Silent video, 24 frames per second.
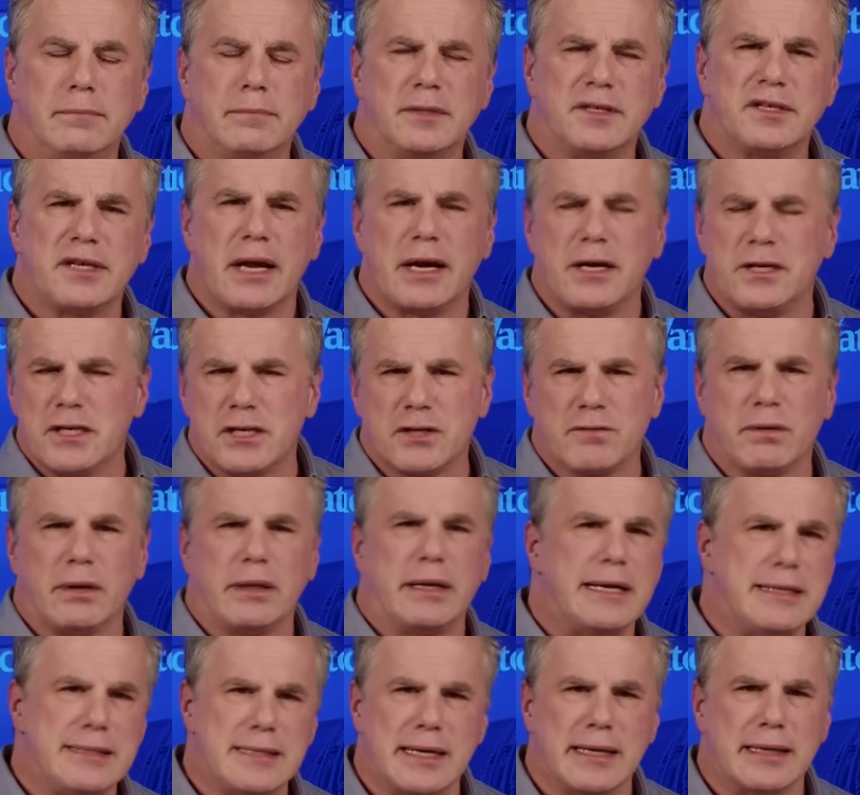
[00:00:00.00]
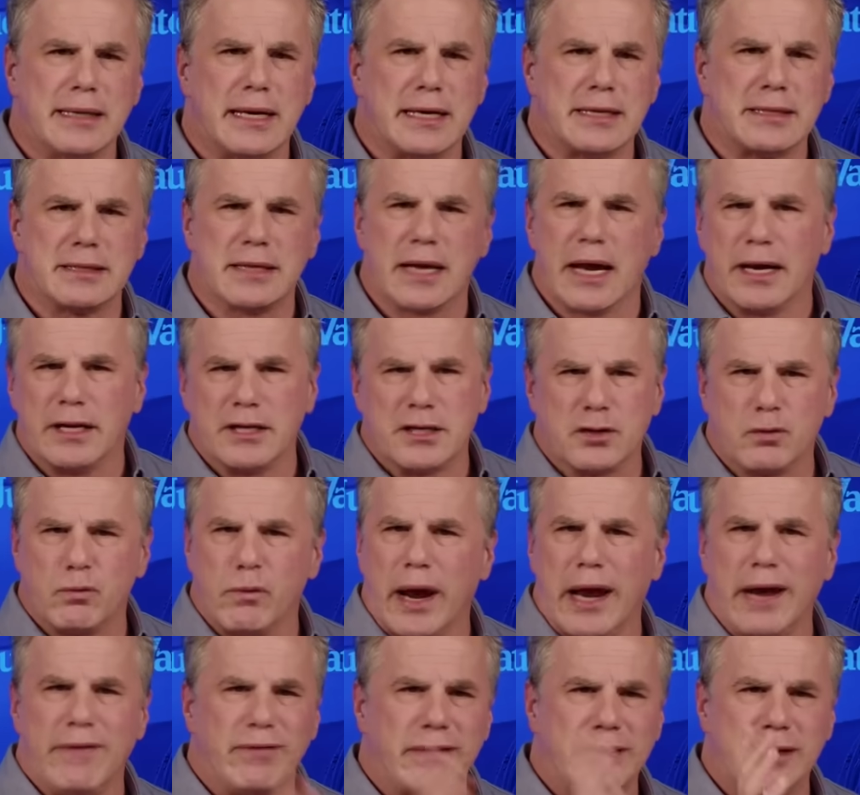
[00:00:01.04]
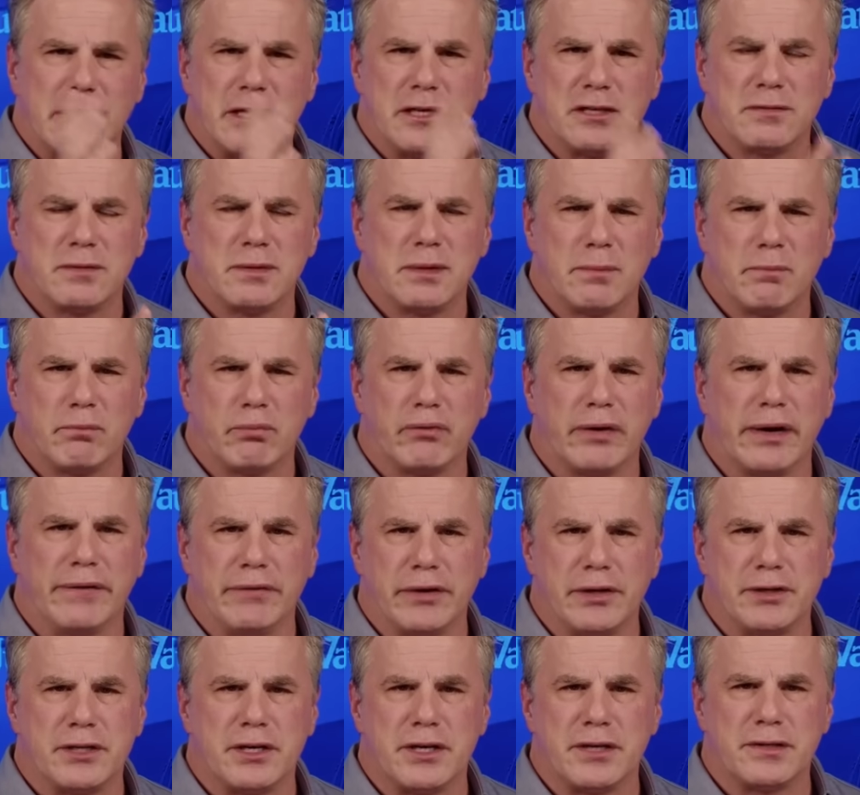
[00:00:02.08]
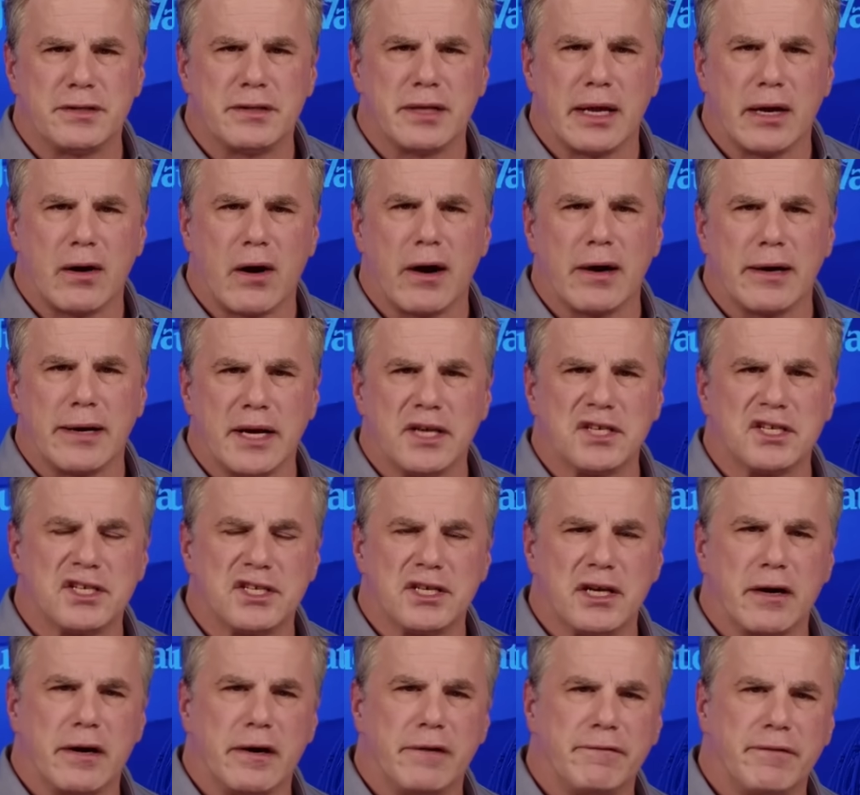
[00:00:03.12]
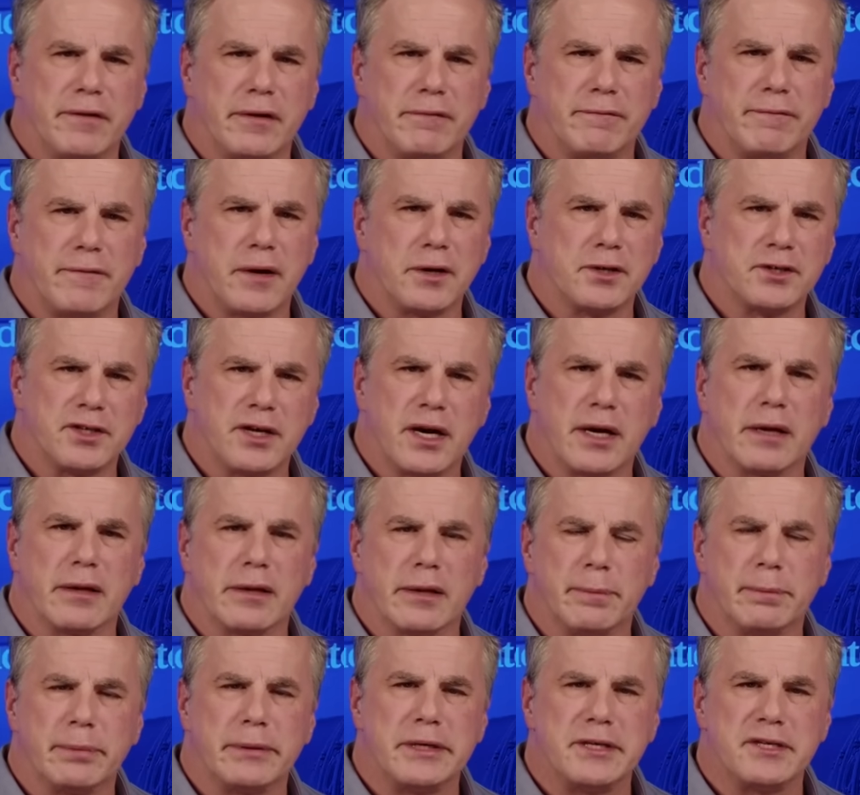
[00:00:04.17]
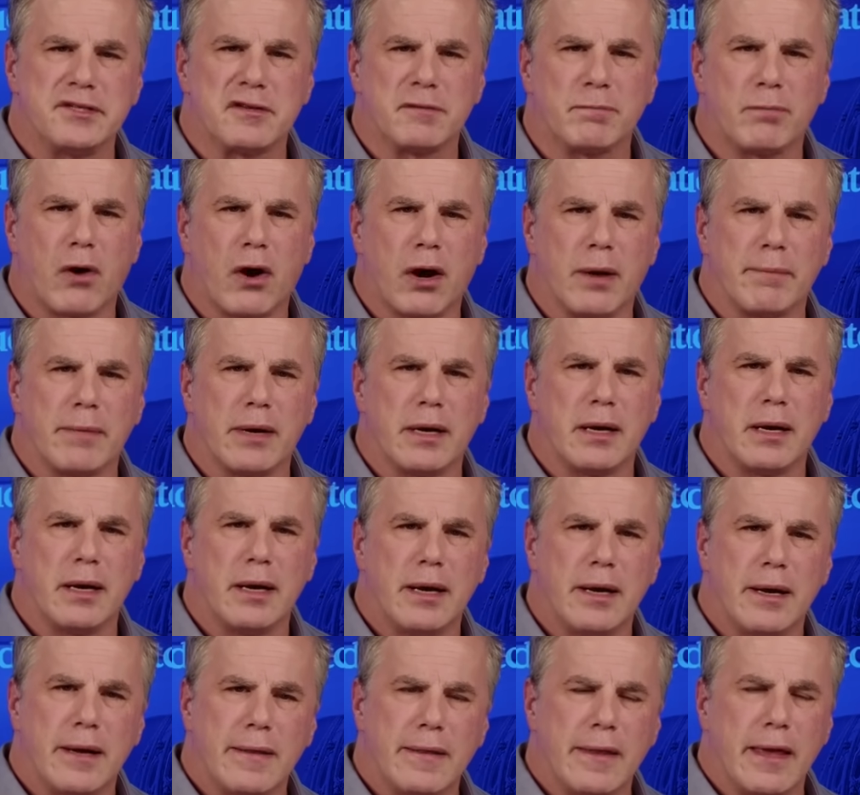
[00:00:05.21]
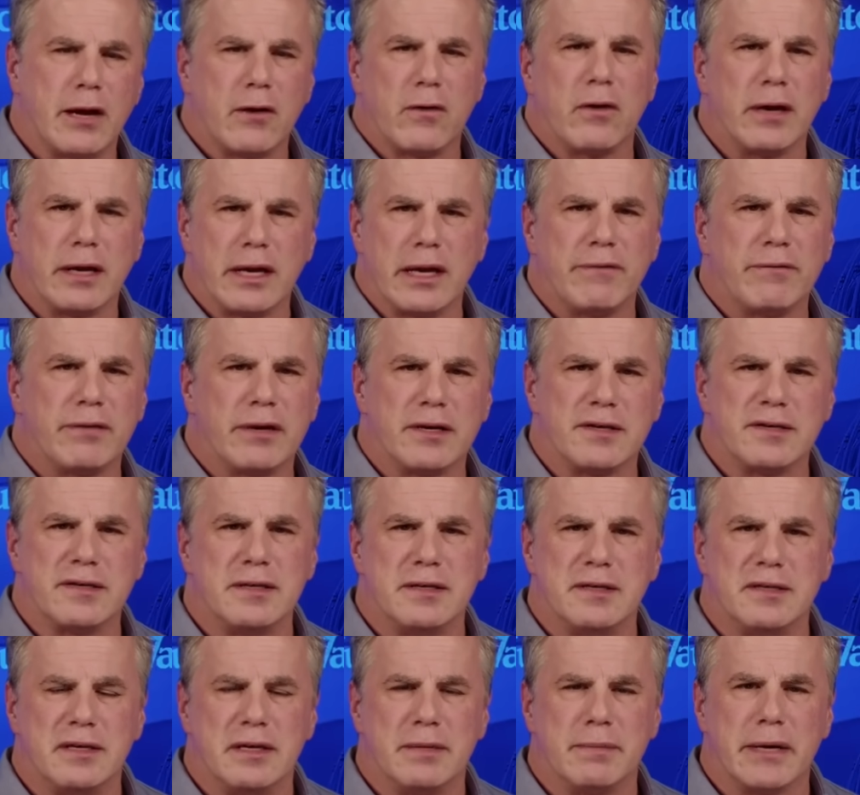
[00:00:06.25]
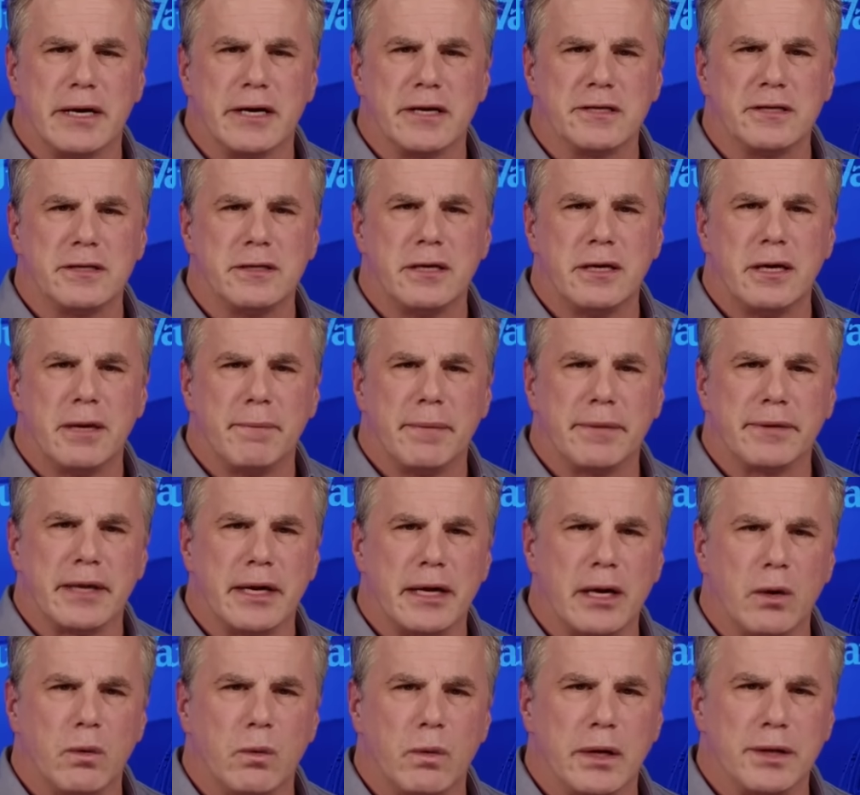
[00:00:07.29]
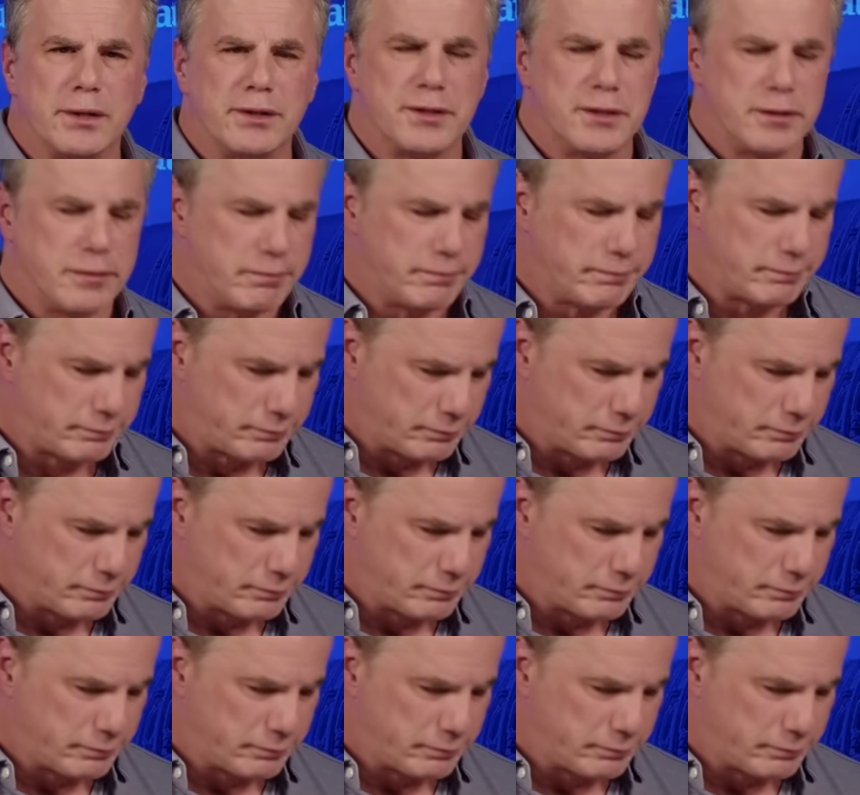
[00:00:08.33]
instead of just releasing this and just waiving these privileges that aren't necessary for the functioning of the police department, they could have given us these emails, but they don't want to.